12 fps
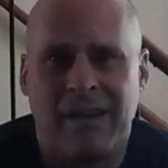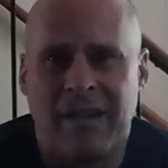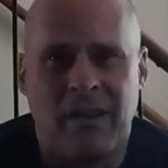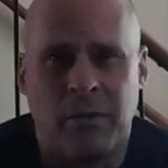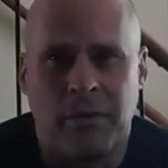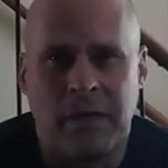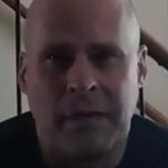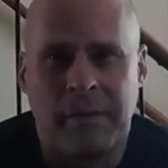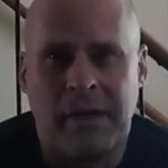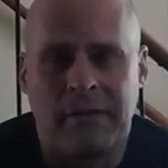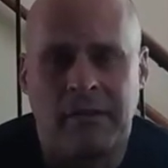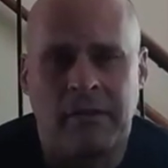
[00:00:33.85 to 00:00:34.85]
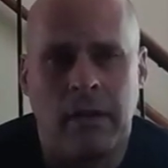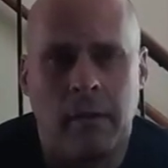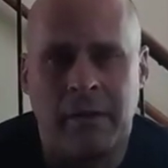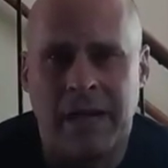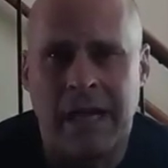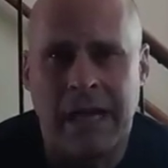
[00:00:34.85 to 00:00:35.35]
The only thing about this
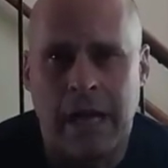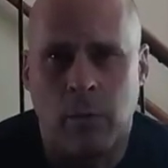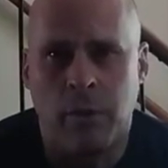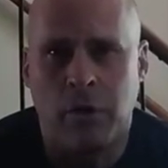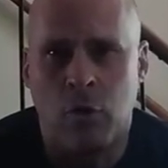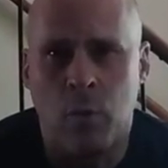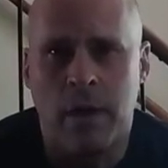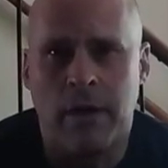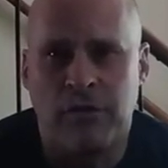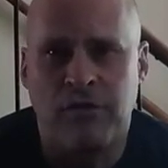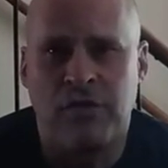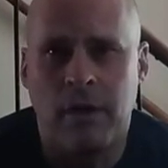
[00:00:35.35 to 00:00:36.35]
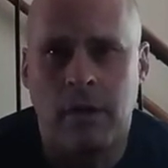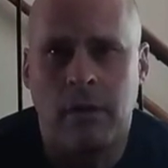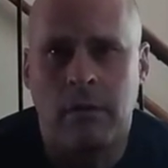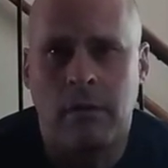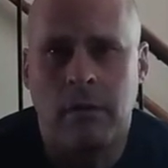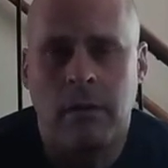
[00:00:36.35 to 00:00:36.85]
company, I kind of want to go in and see
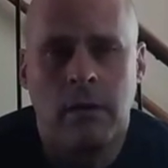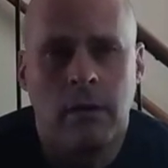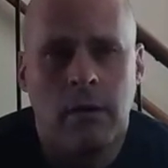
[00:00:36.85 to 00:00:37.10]
it